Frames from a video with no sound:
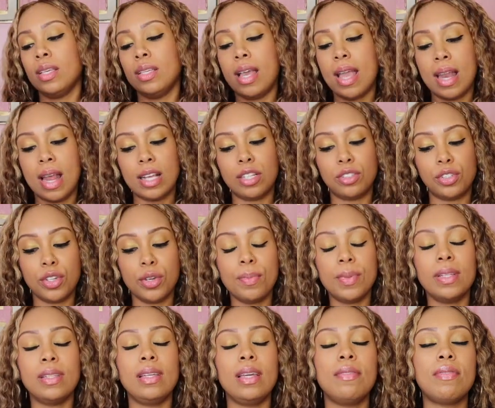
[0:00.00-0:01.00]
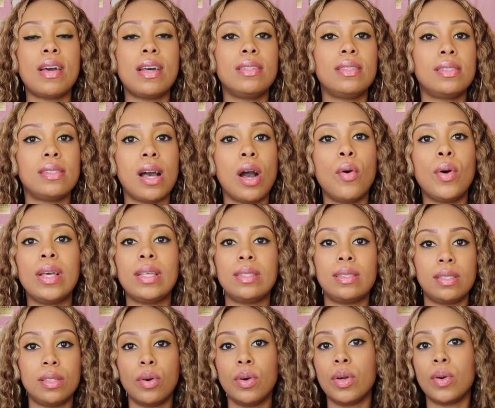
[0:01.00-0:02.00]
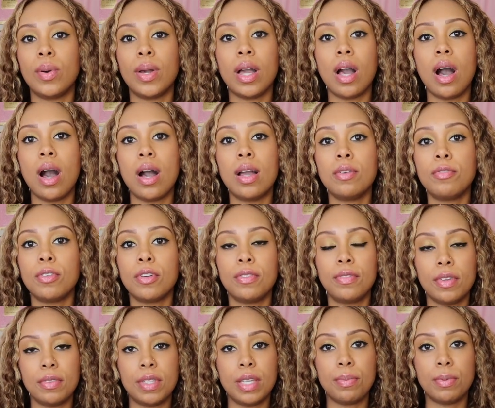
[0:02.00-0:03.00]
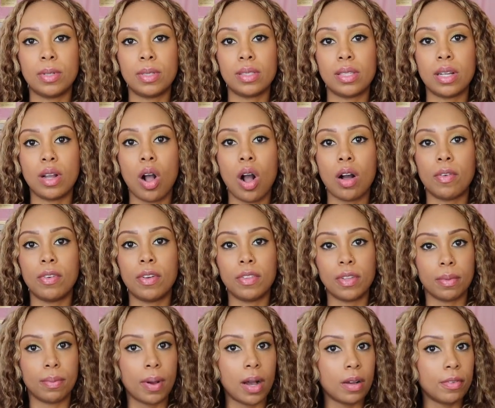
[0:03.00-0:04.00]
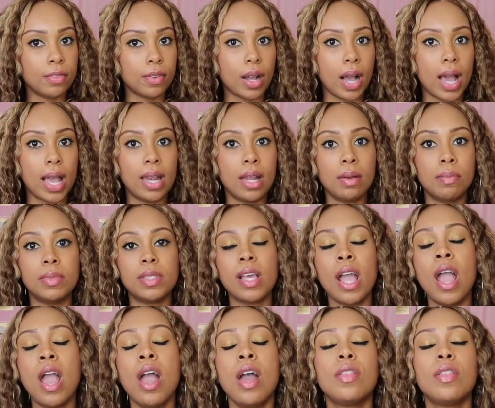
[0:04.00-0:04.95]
And I do believe that sale is still going on for 50% off of their puffer items.